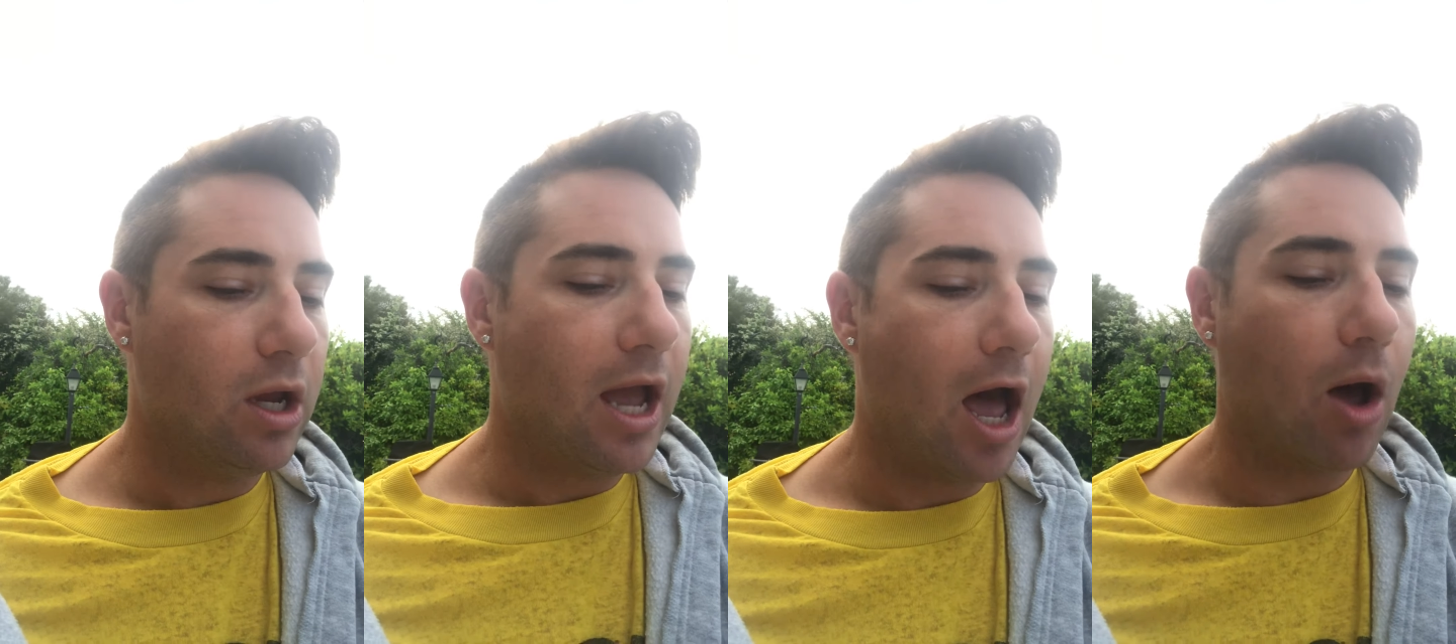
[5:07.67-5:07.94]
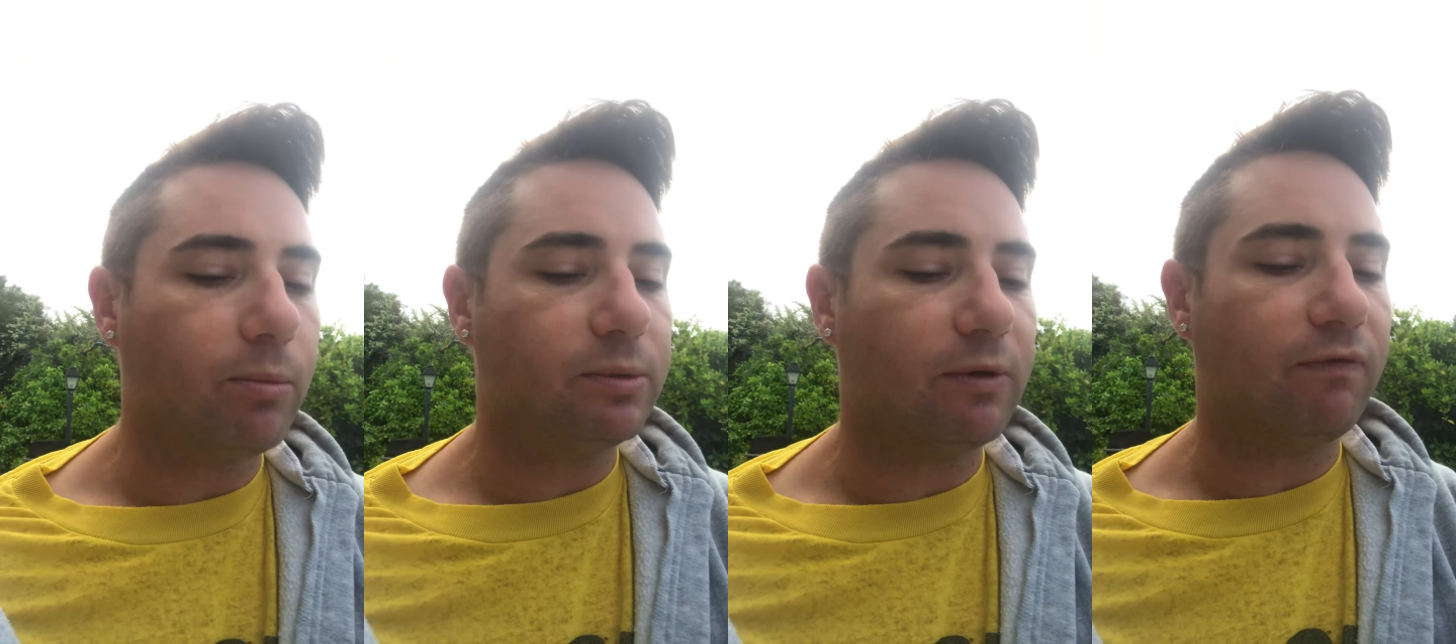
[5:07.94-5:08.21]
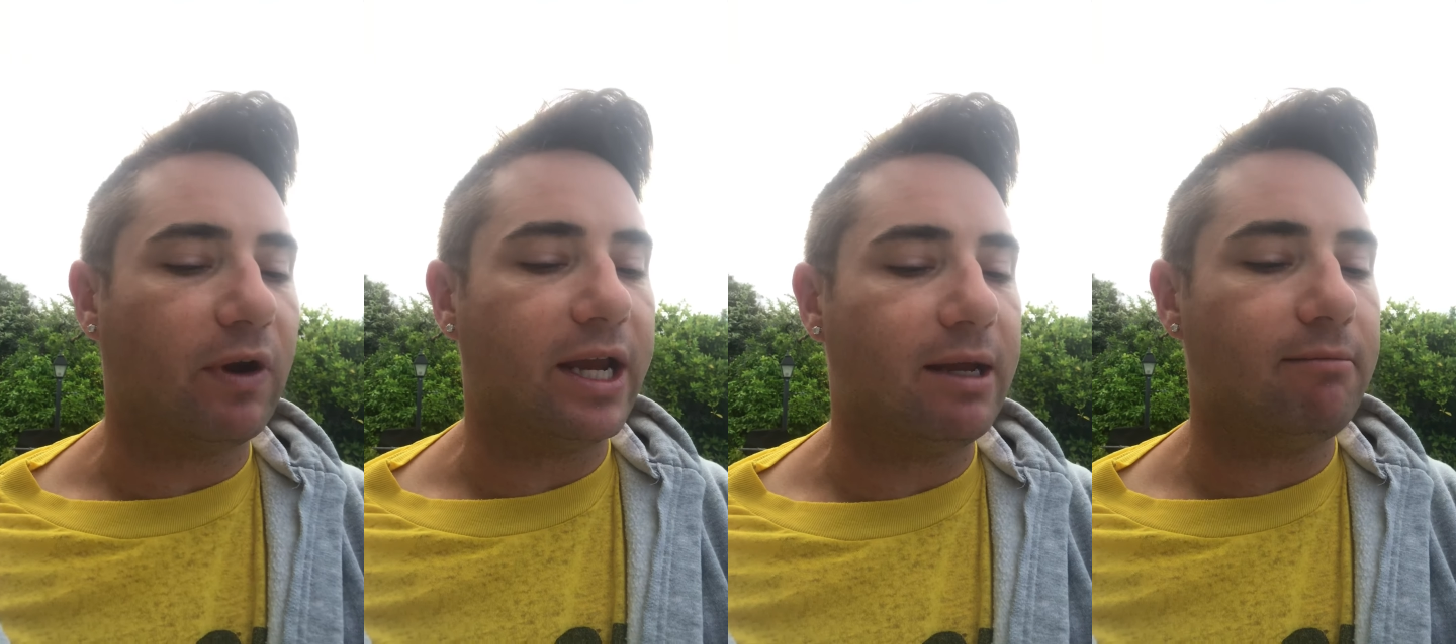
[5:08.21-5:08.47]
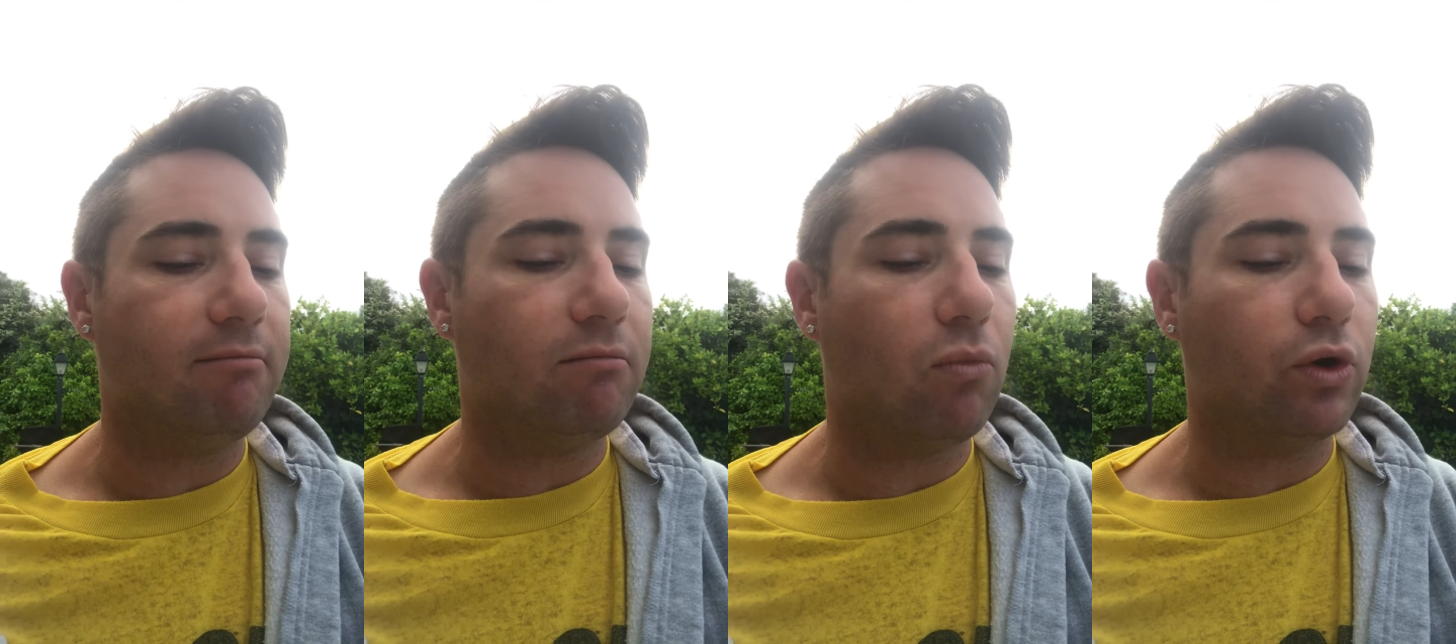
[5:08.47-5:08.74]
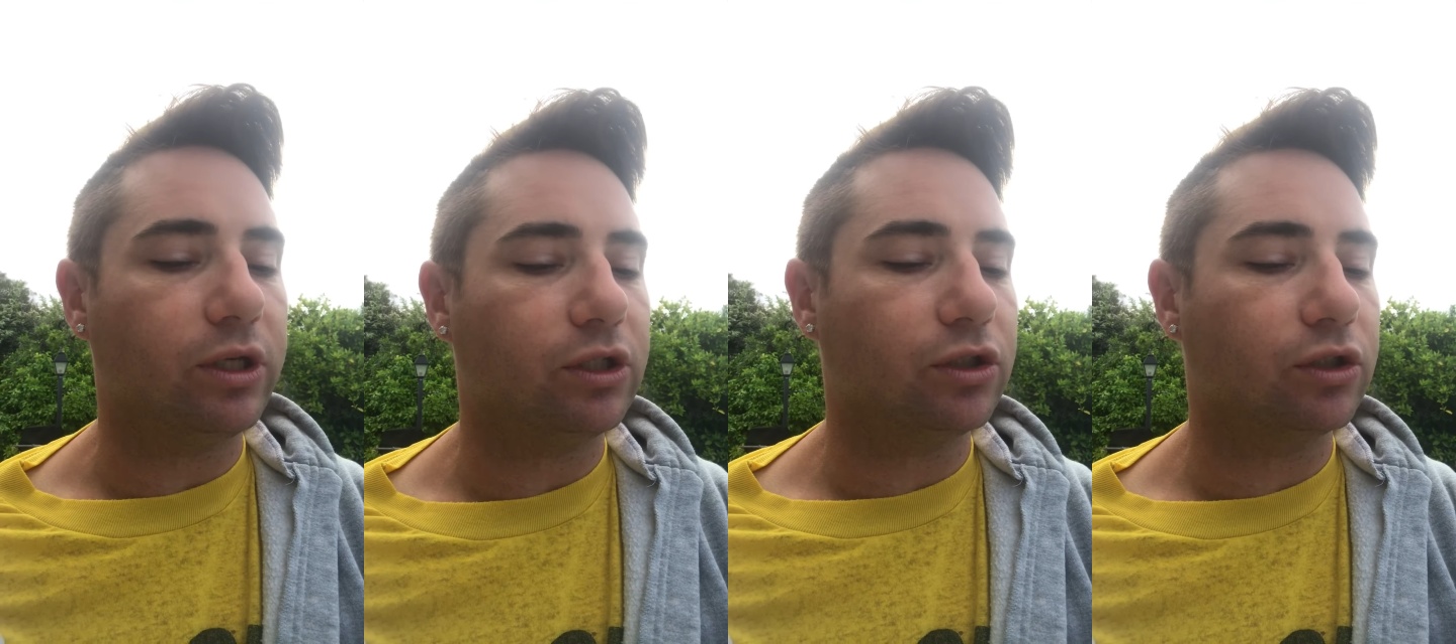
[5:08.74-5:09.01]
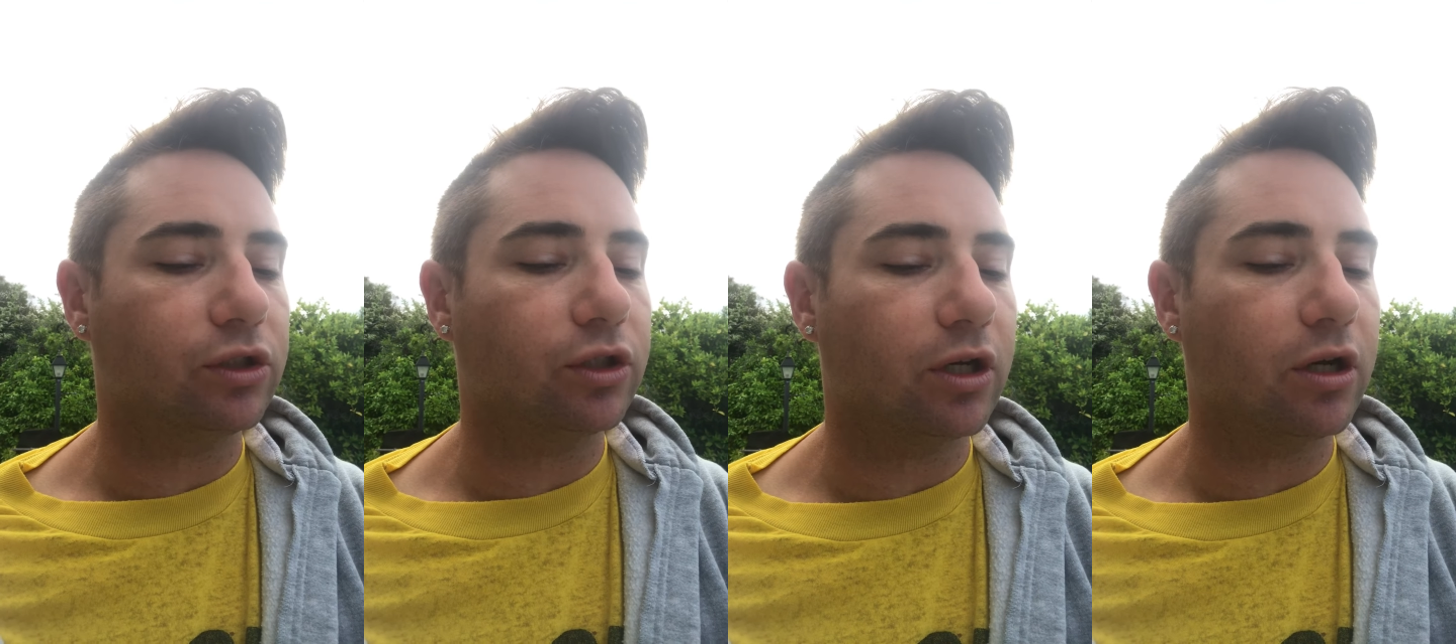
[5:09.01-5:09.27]
helps prevent
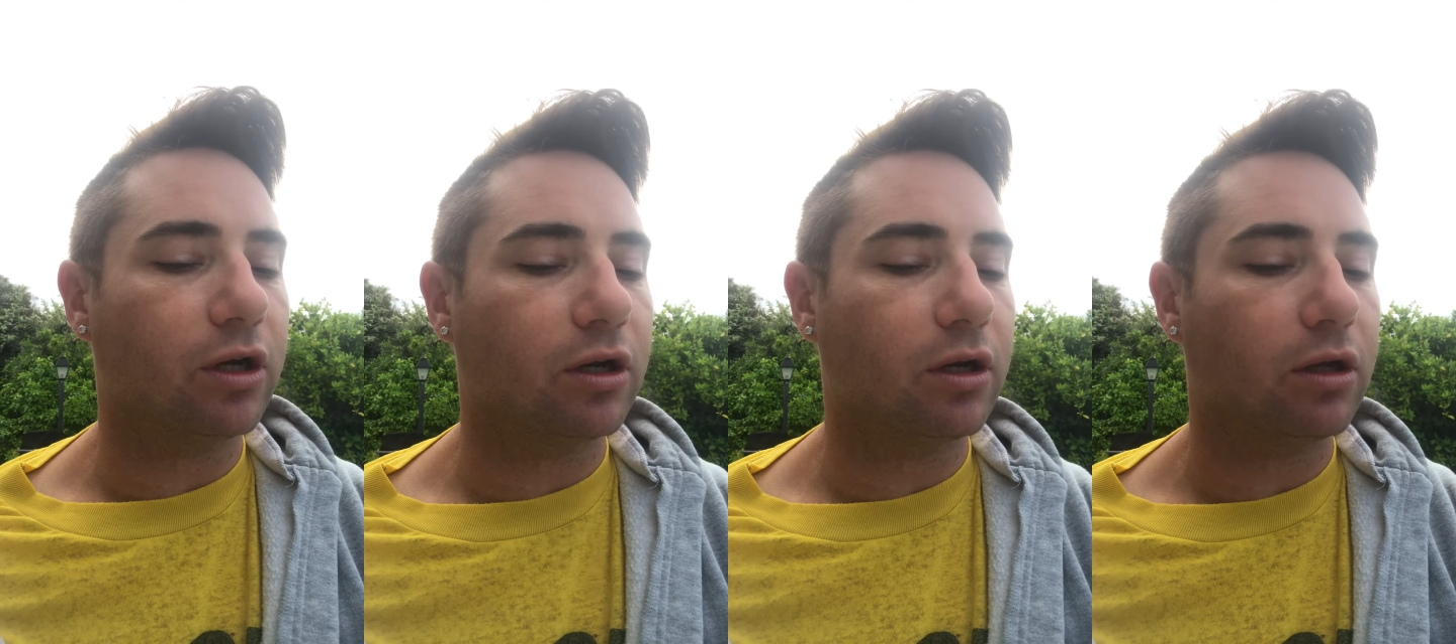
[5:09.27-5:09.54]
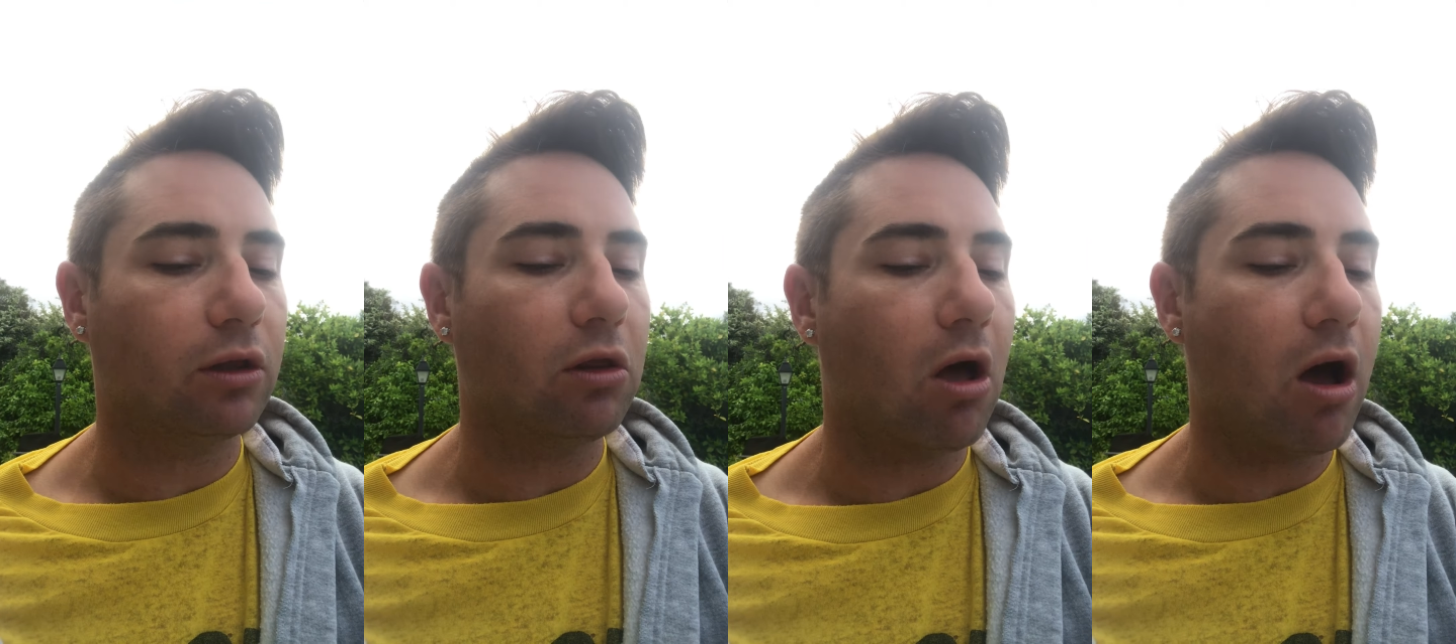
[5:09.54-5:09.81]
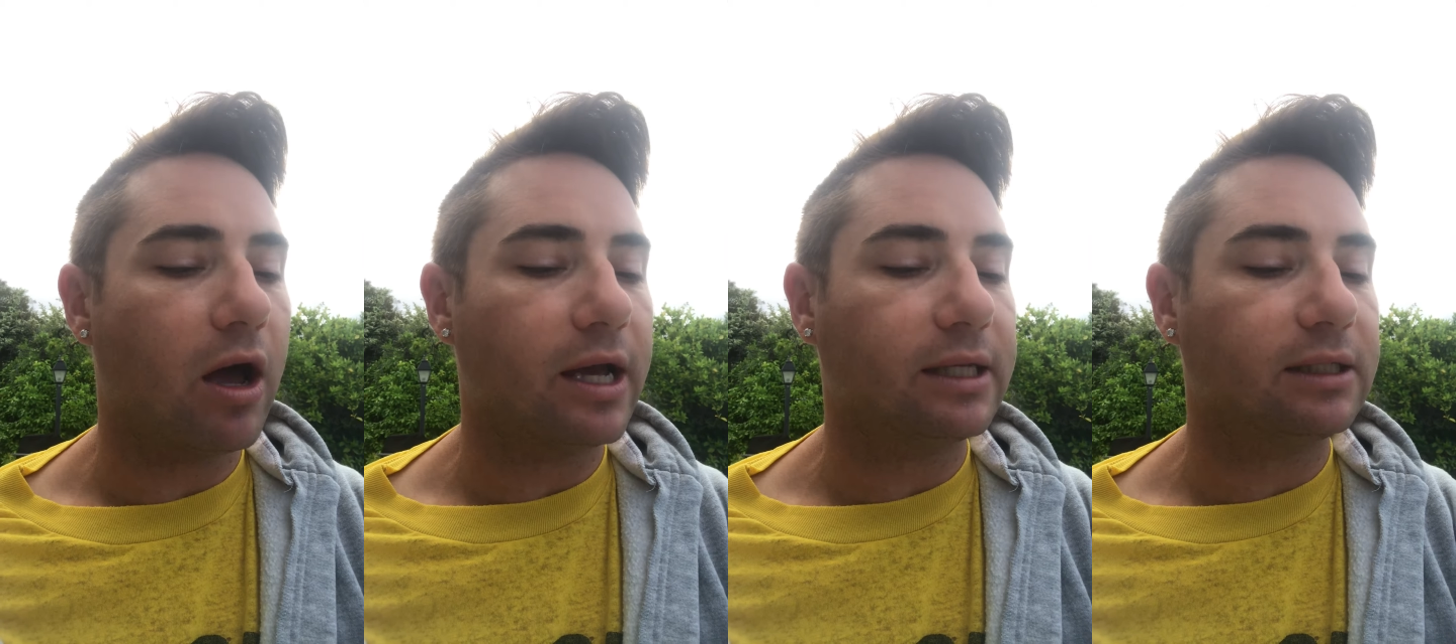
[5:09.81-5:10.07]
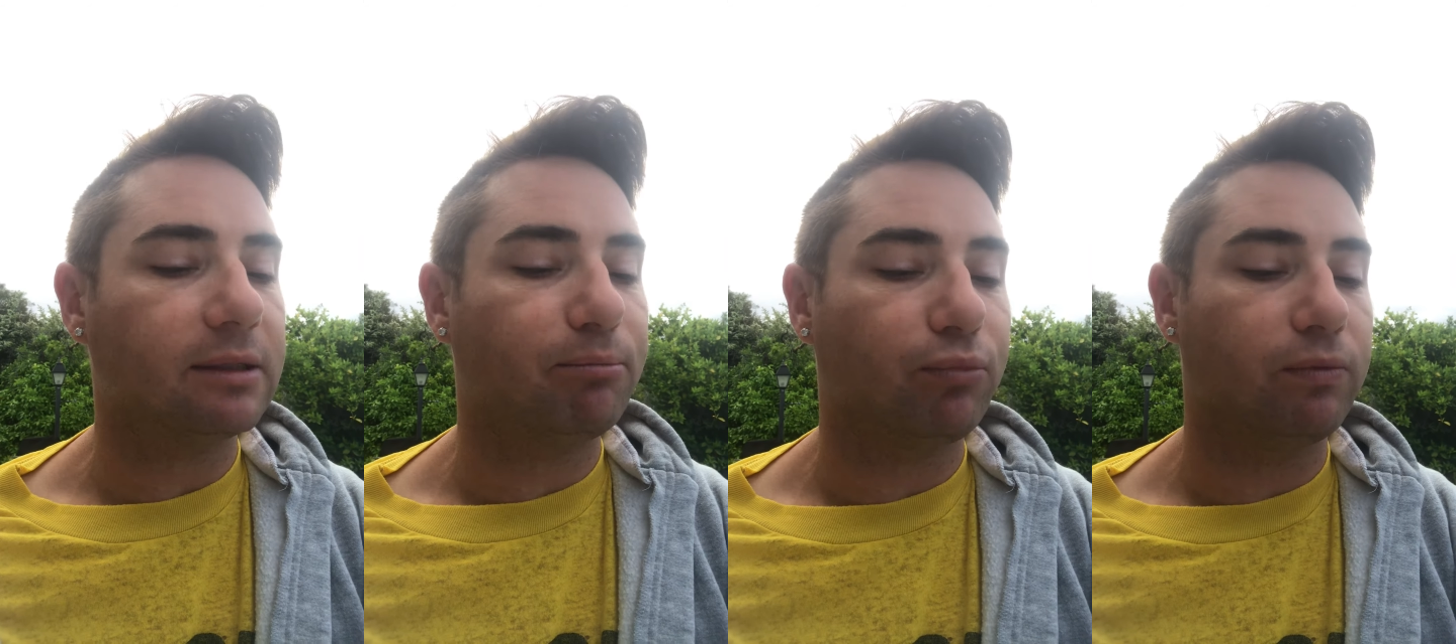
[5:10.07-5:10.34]
moisture loss,